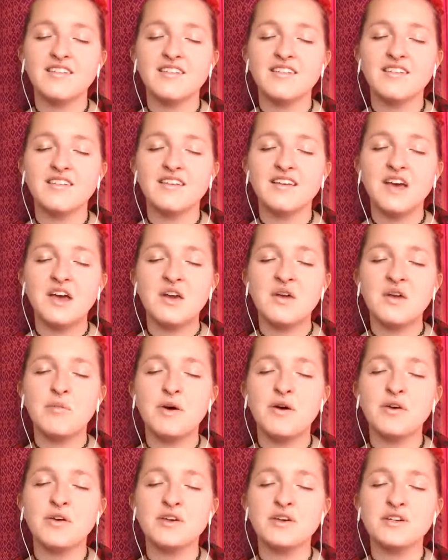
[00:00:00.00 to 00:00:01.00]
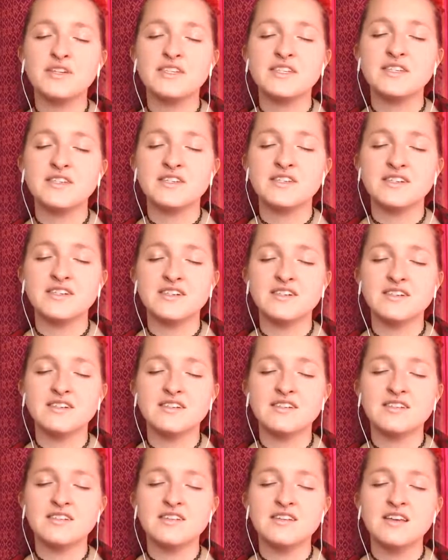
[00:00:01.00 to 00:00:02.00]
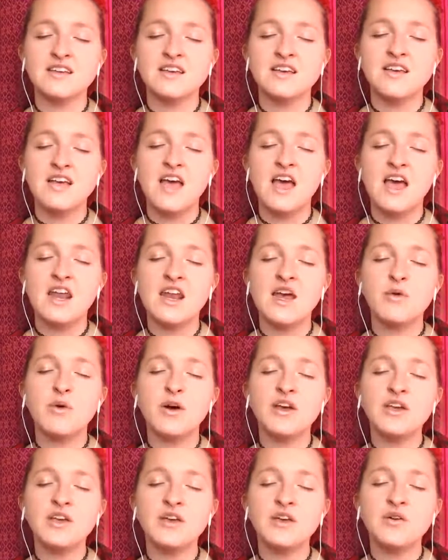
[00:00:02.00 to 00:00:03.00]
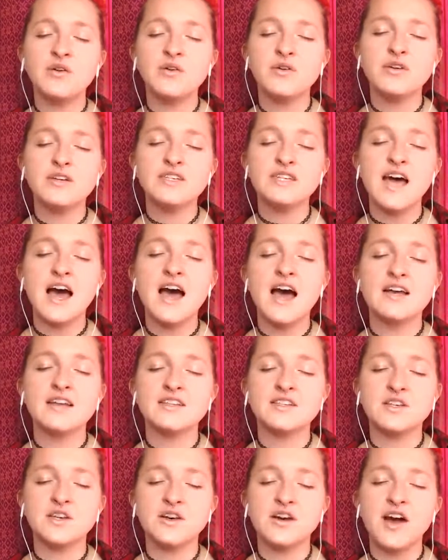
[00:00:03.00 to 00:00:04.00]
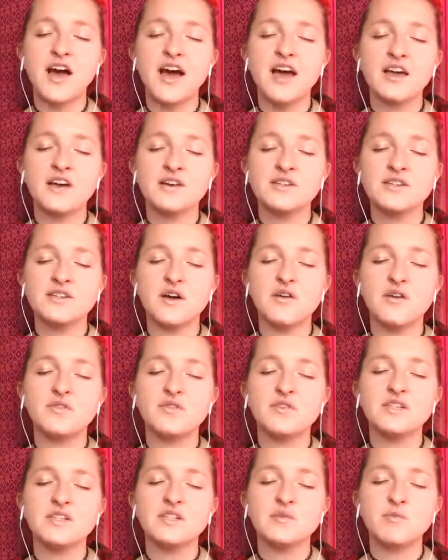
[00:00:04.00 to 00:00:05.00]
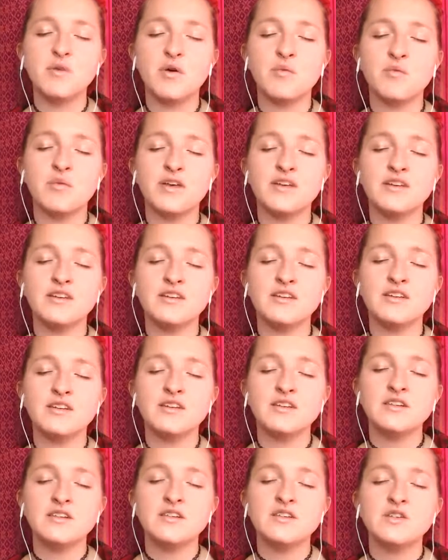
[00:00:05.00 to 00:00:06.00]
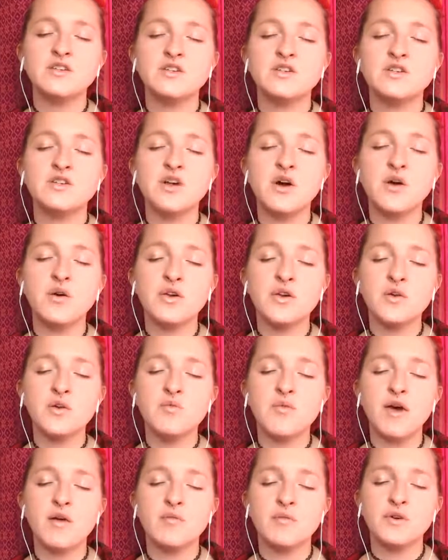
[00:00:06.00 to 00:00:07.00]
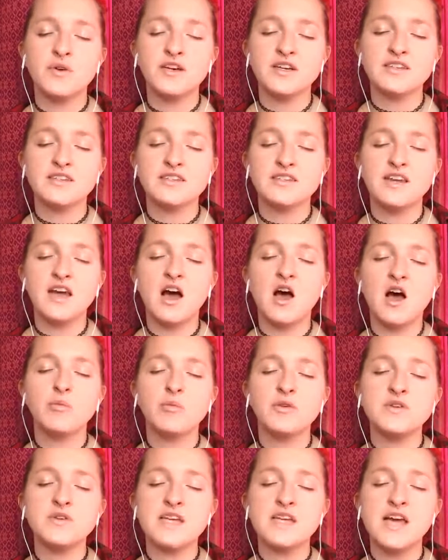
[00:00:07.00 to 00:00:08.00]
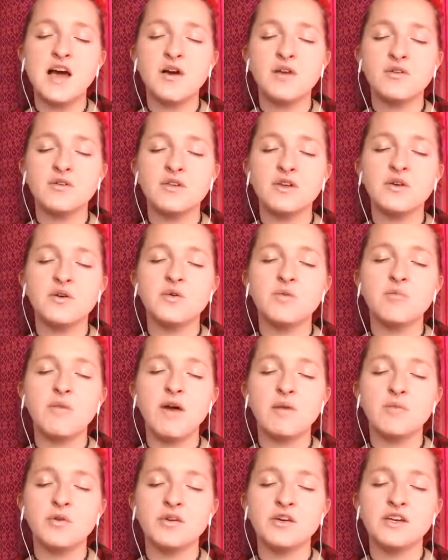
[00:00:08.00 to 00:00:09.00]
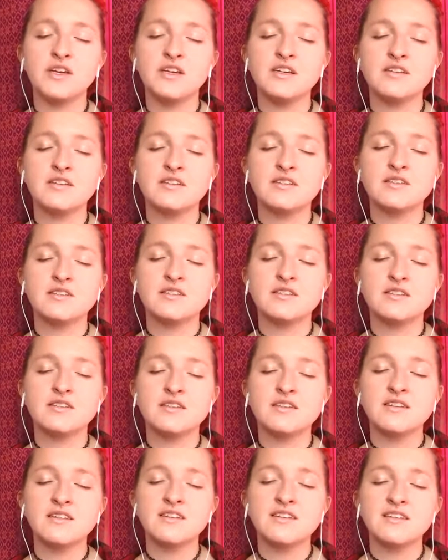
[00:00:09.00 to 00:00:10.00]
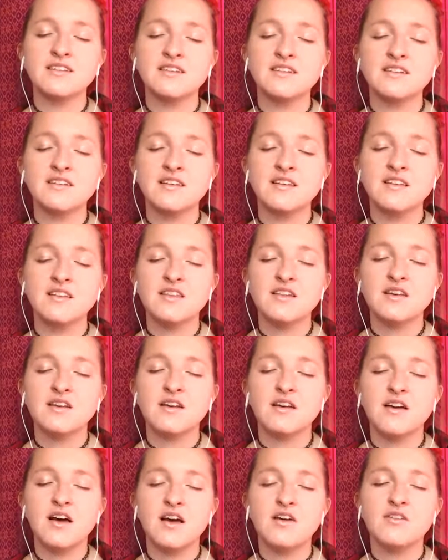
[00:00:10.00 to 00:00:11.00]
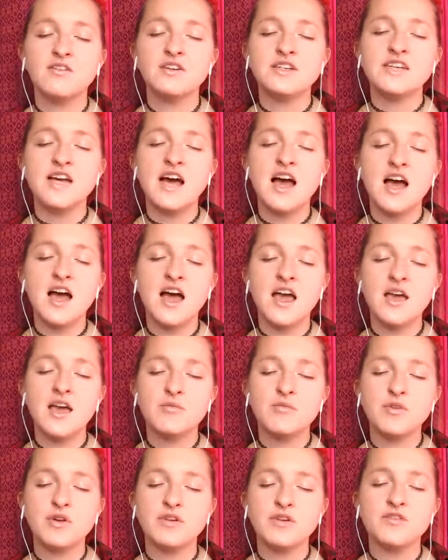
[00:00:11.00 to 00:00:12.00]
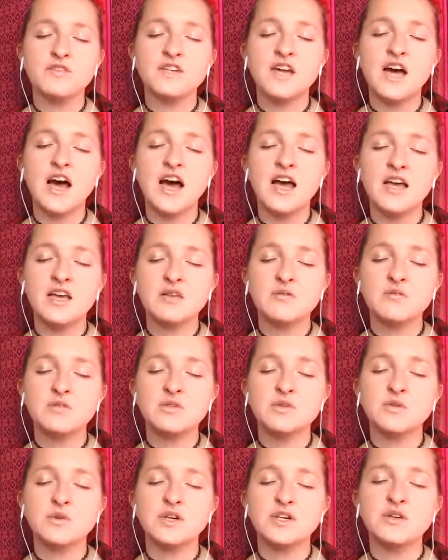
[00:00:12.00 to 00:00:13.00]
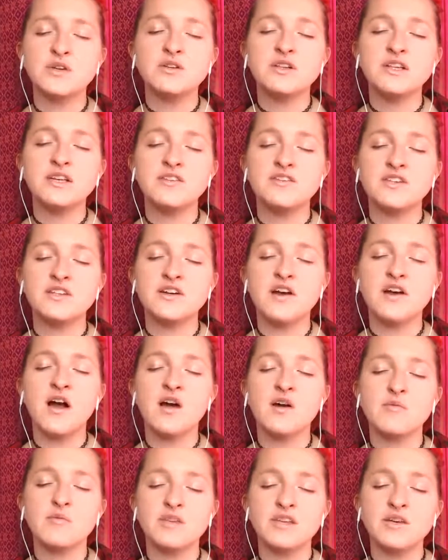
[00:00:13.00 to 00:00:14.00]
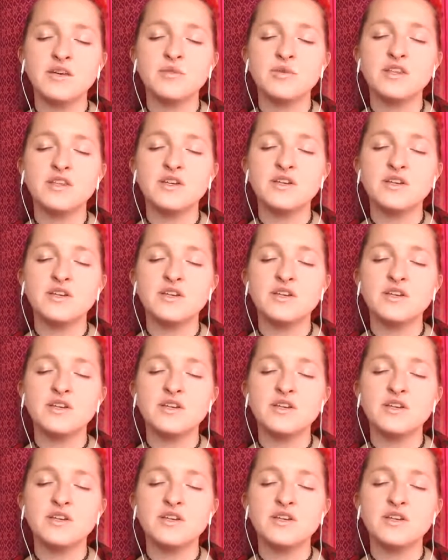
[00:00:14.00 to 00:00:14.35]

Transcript: and about your sisters? And I want you to ask your higher self in this moment to show you memories and to help you download memories of a time or of times where you lived in harmony with your